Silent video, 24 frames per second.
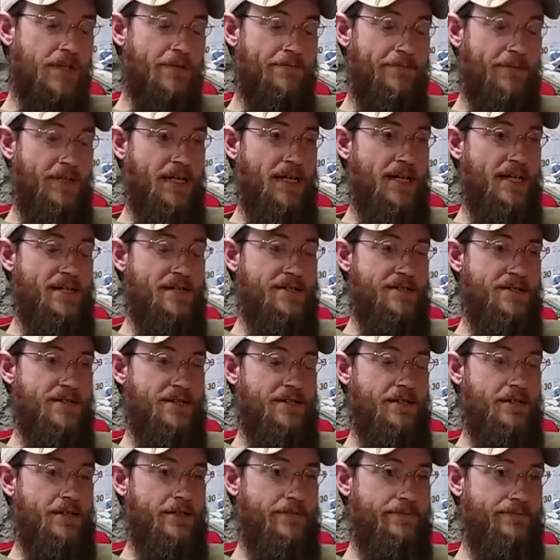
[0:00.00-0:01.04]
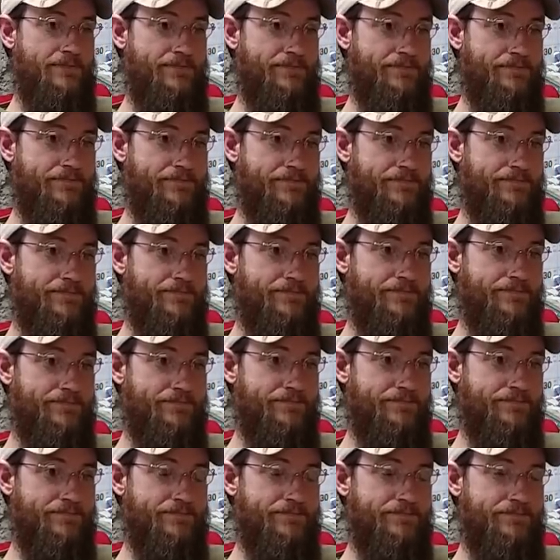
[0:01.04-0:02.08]
if you guys uh,
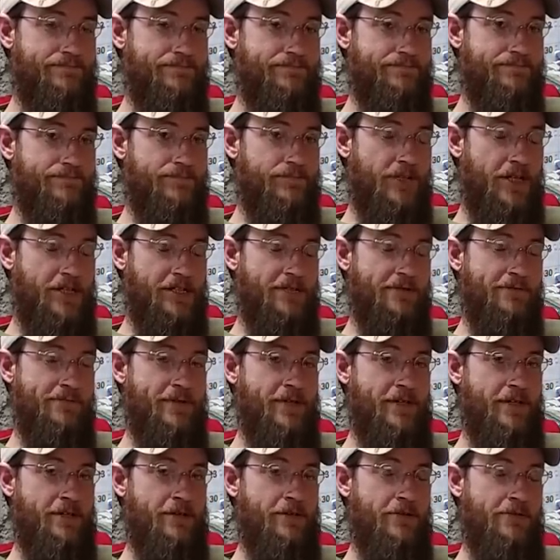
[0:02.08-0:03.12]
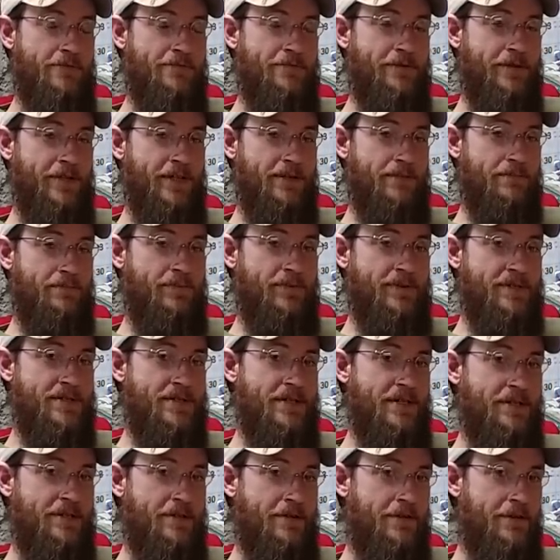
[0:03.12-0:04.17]
like the video don't forget please
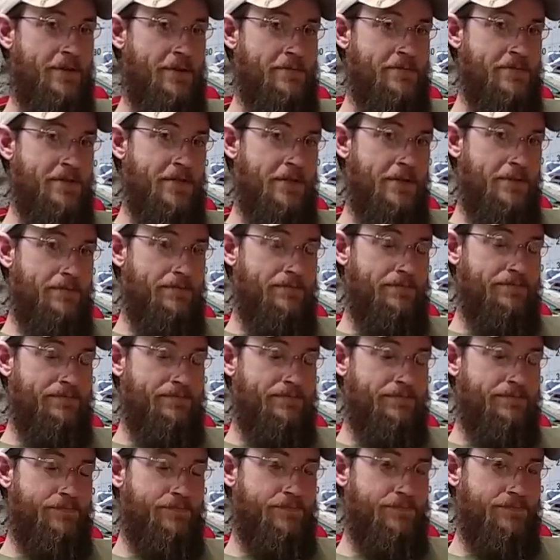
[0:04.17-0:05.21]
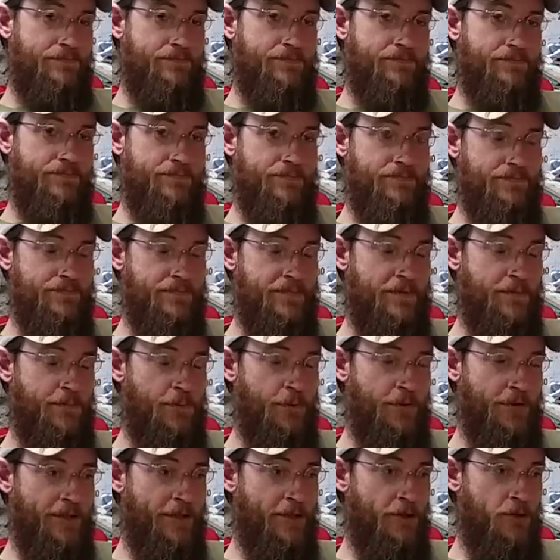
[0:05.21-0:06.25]
hit the thumbs up it
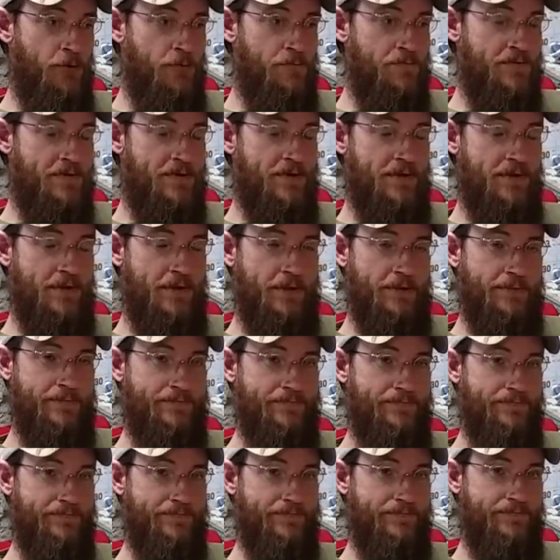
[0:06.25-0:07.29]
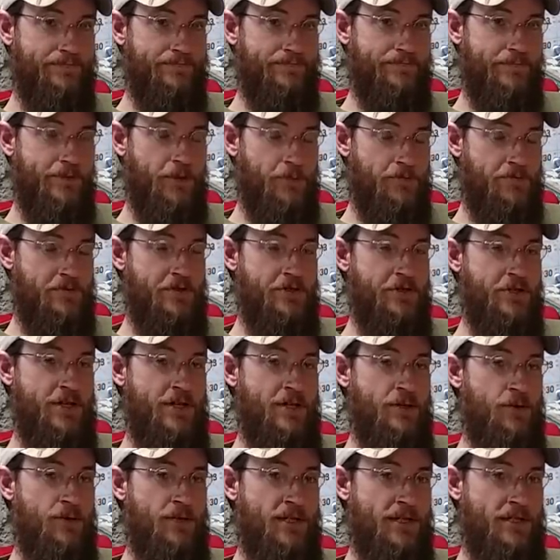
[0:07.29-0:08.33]
really helps uh, helps the
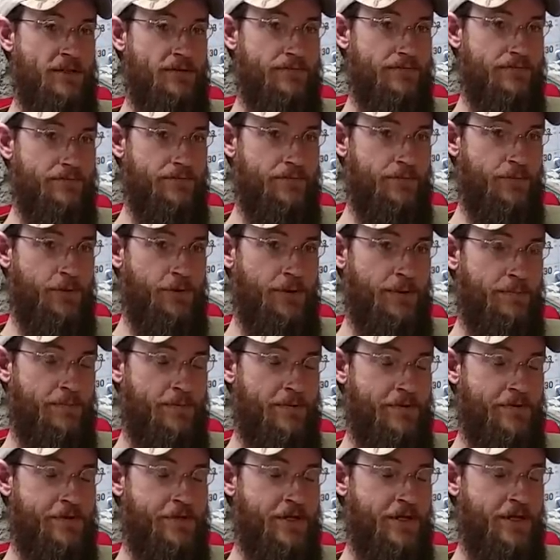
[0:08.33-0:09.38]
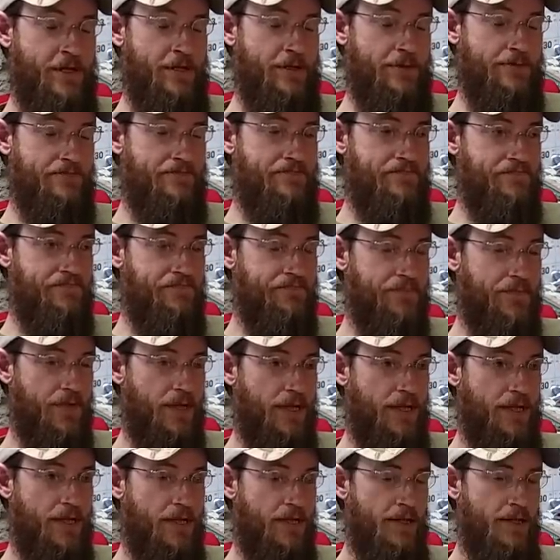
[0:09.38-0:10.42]
channel out really appreciate it
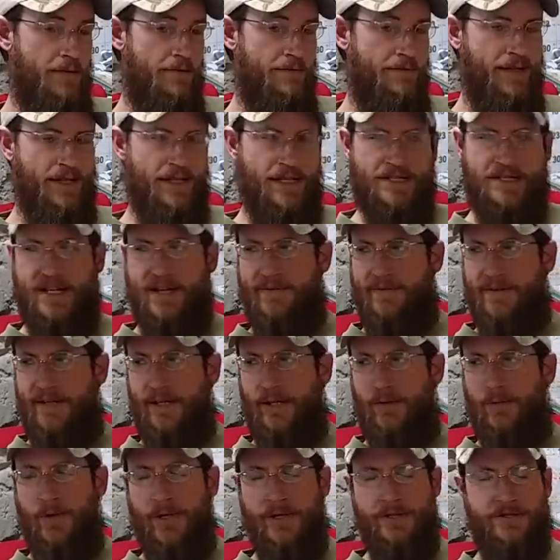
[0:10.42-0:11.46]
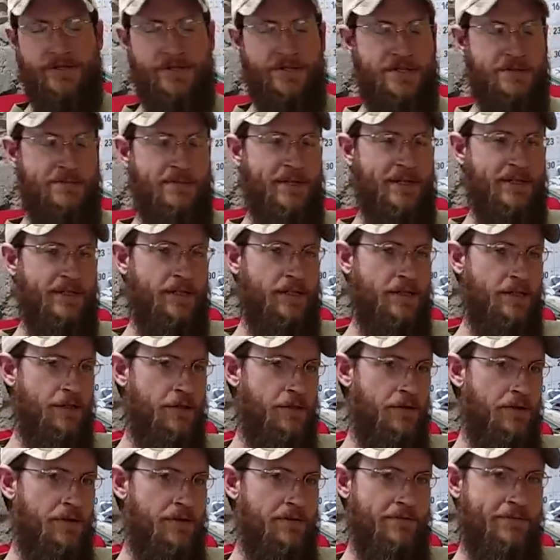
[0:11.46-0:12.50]
if you guys have any questions about the
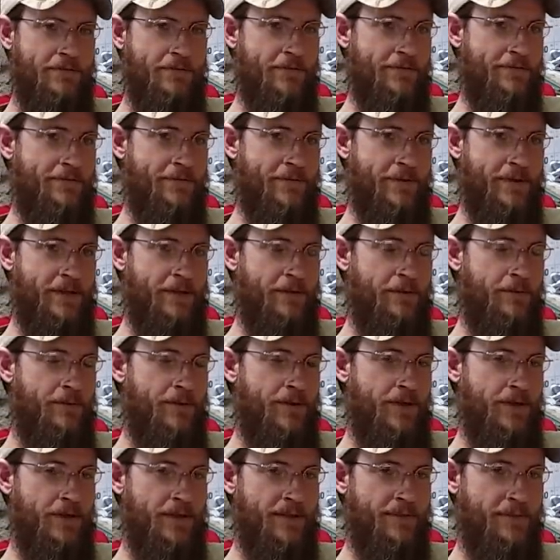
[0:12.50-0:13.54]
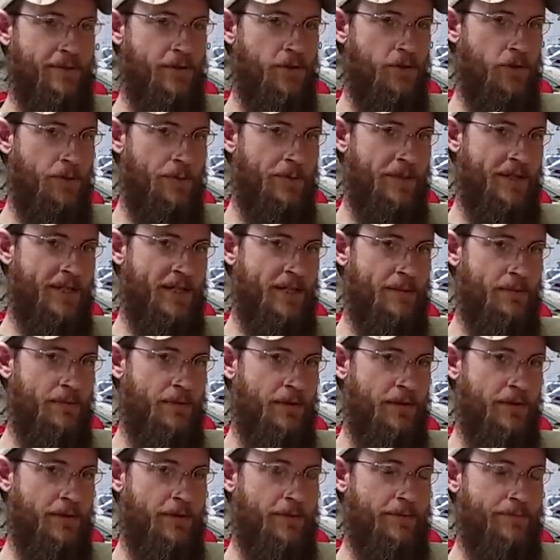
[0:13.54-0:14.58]
unit feel free to uh, leave a comment down
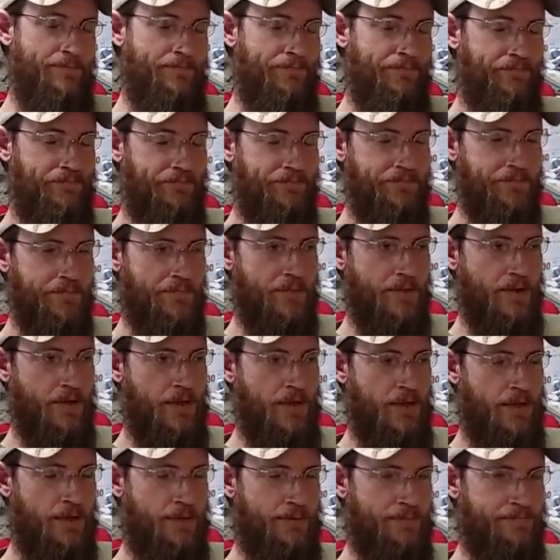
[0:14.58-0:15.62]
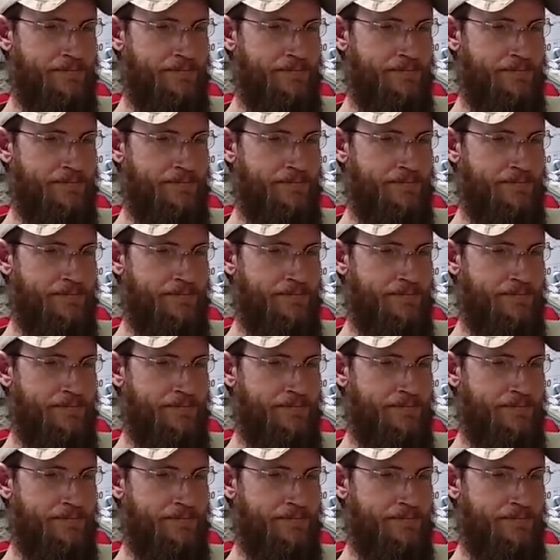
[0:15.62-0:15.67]
below um,